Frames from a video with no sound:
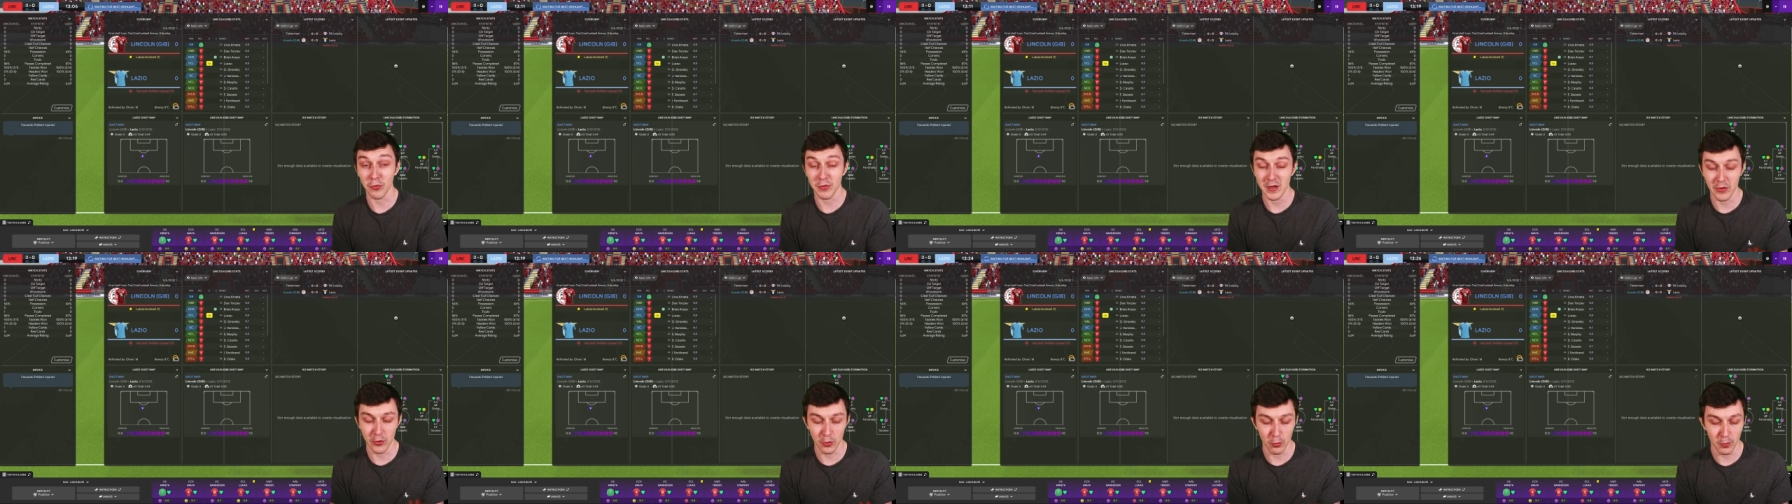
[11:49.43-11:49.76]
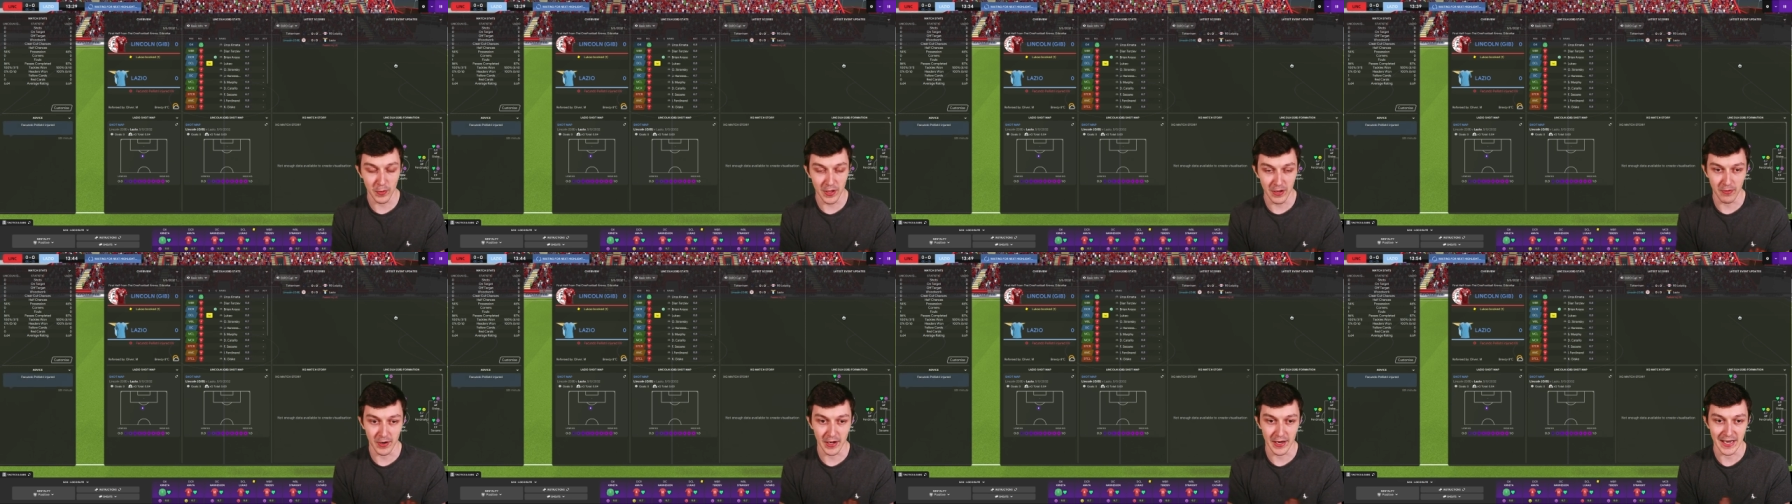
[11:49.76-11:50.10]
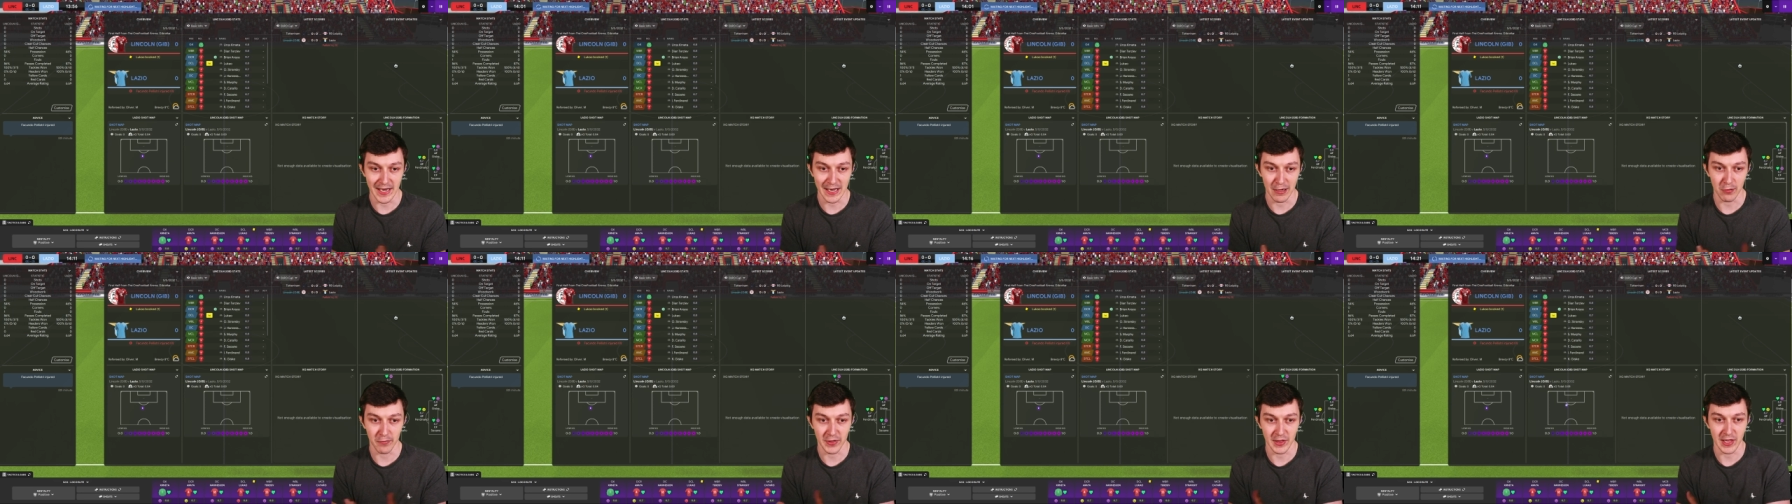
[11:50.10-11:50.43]
neither we right
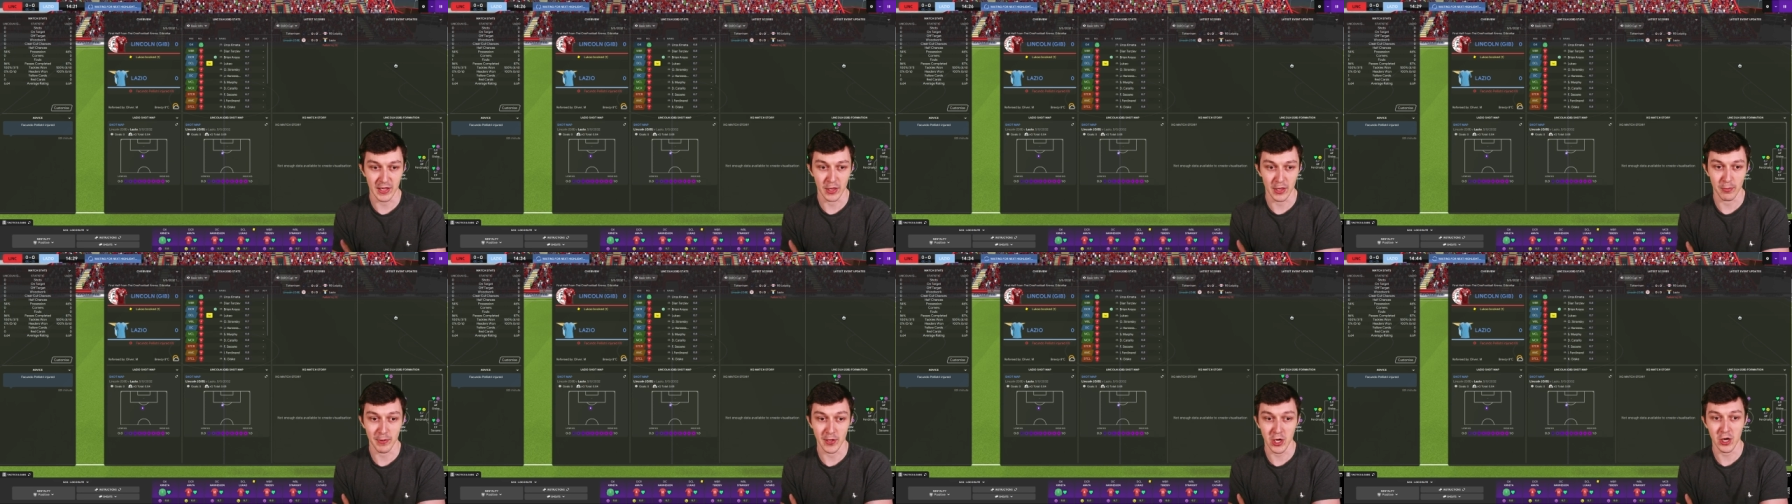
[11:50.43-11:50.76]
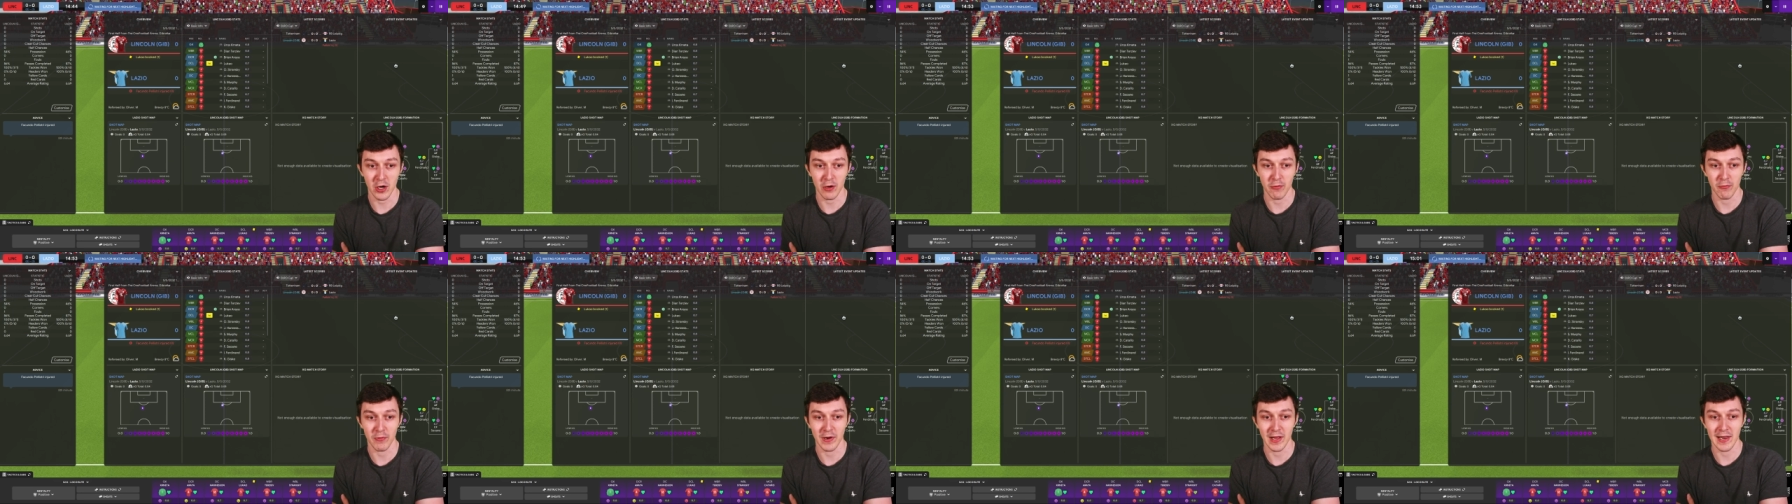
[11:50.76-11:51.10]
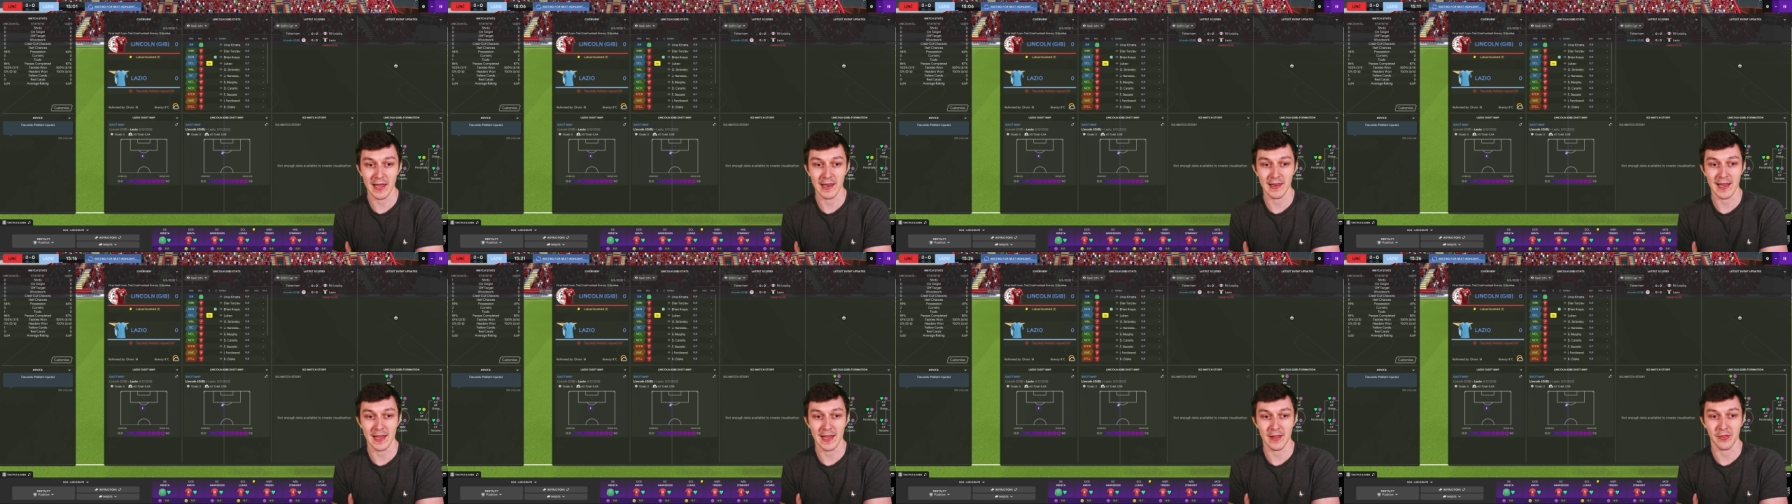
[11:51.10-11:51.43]
now, obviously, so we can't really
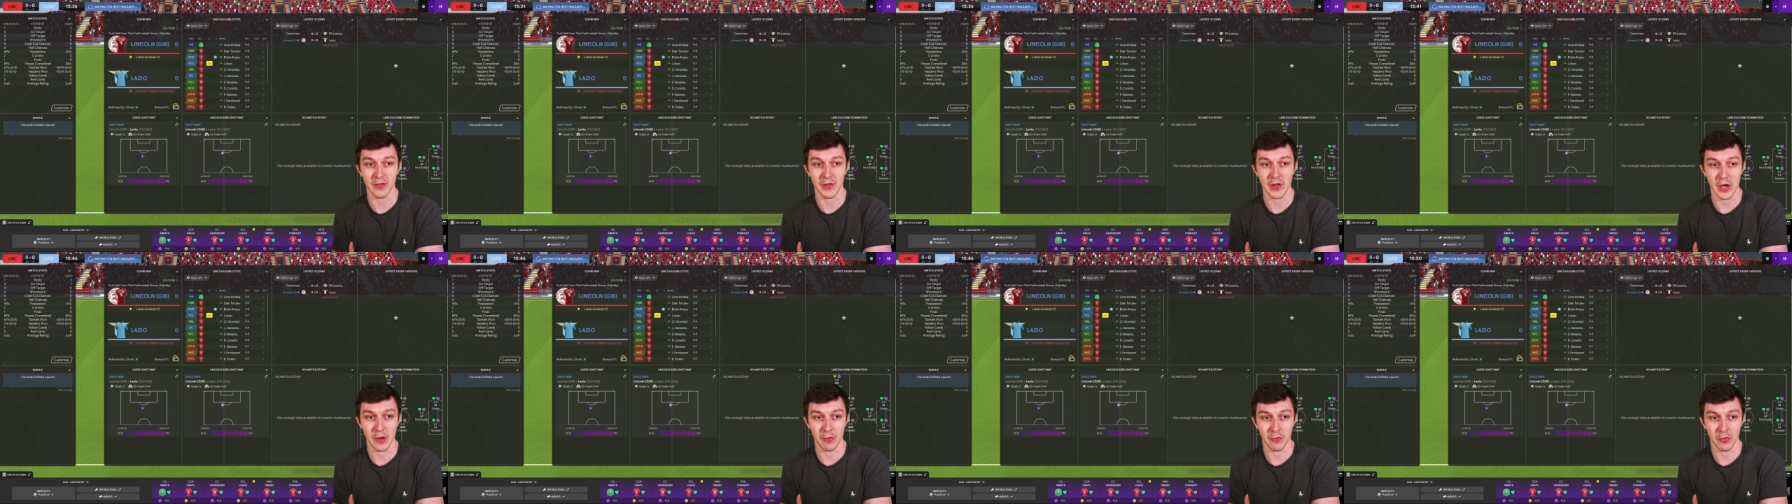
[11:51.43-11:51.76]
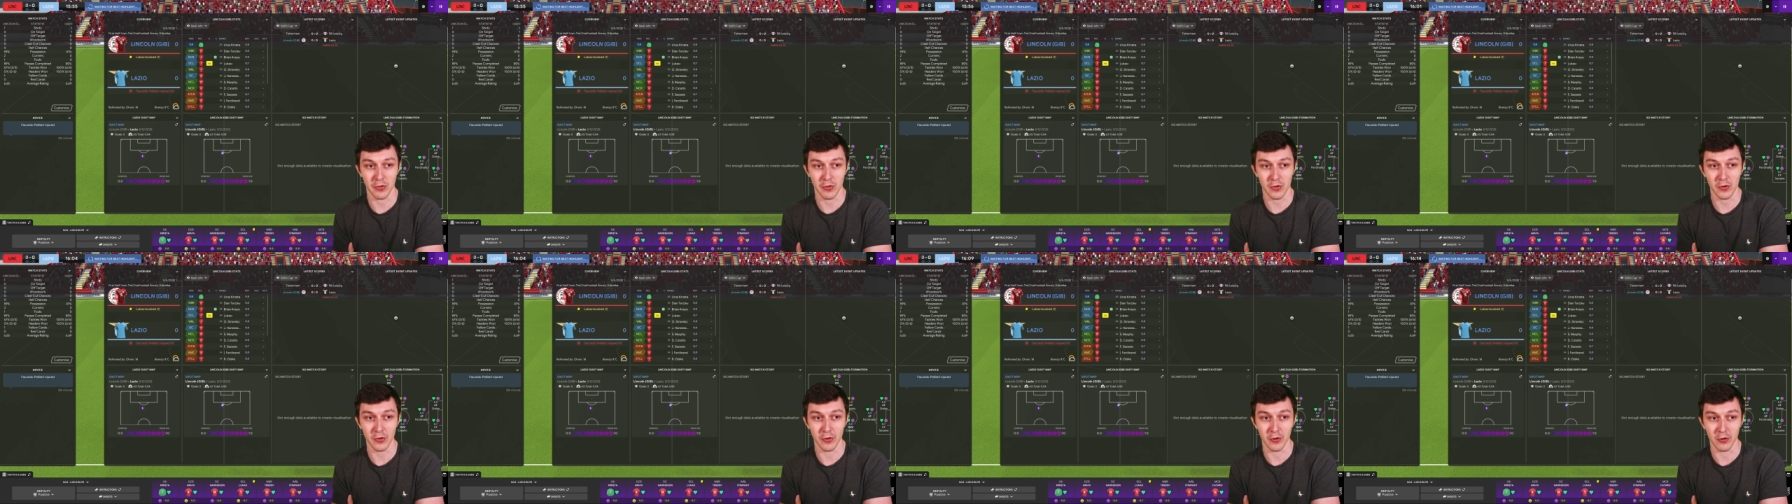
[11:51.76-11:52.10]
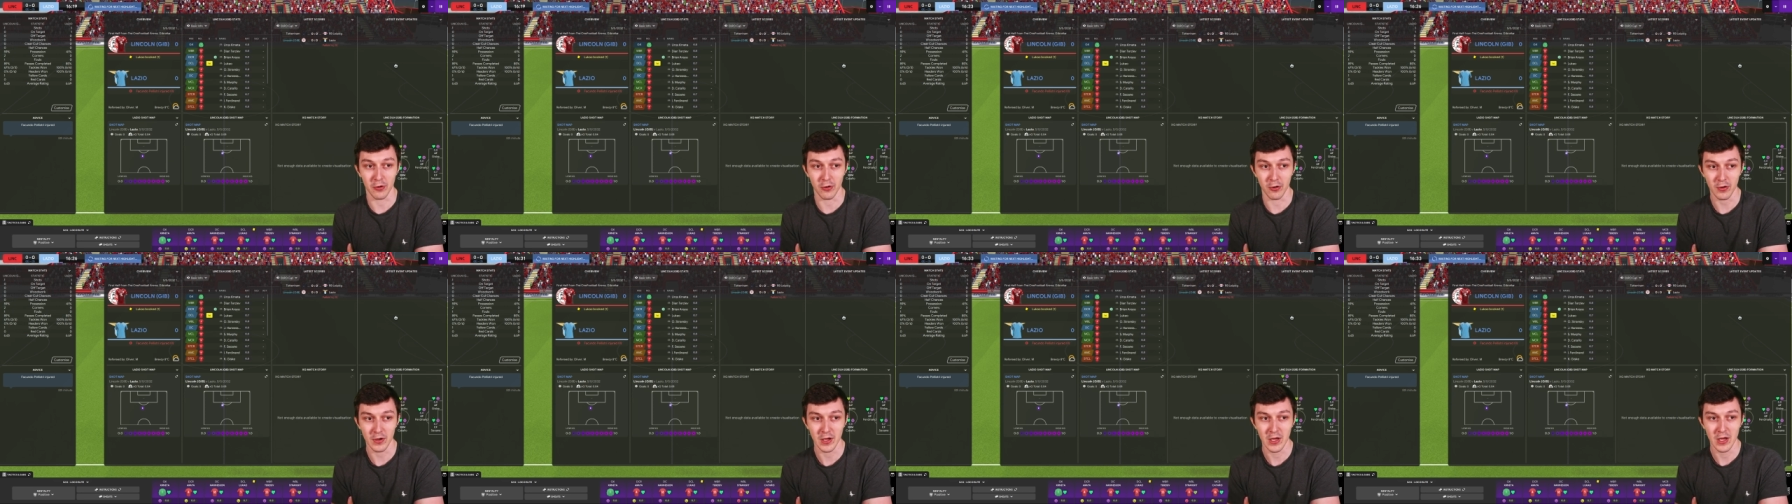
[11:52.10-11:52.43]
let Lazio
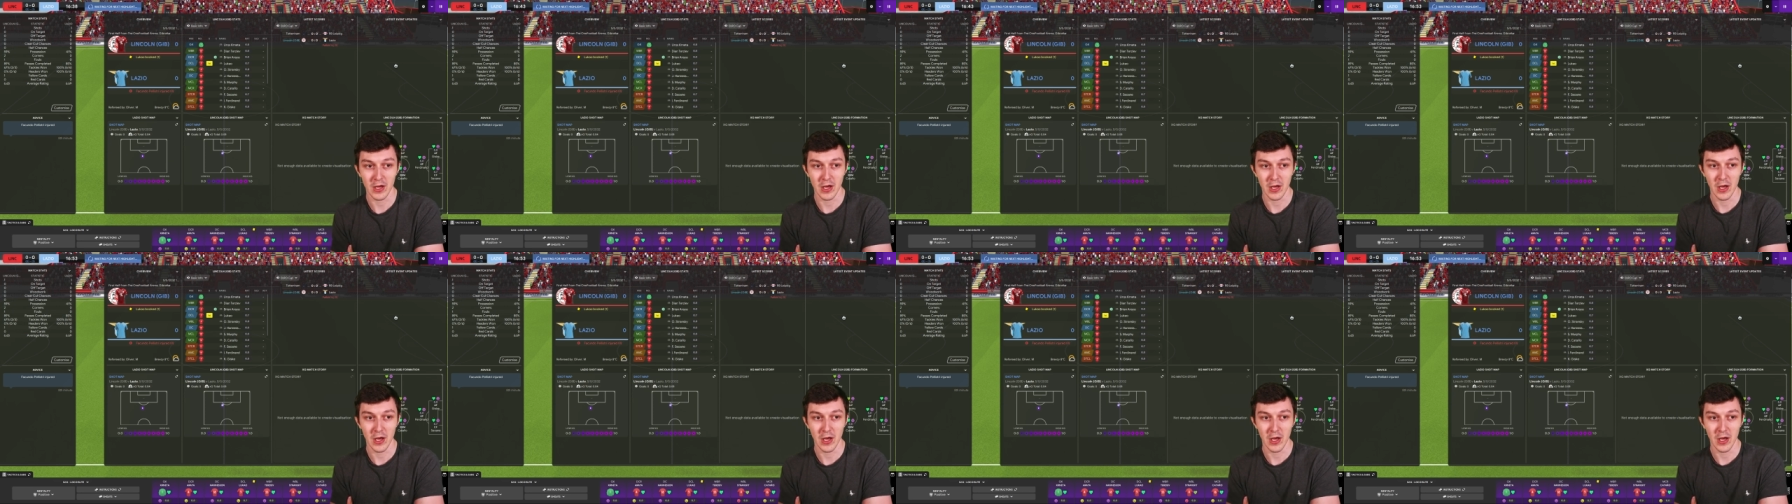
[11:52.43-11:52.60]
score.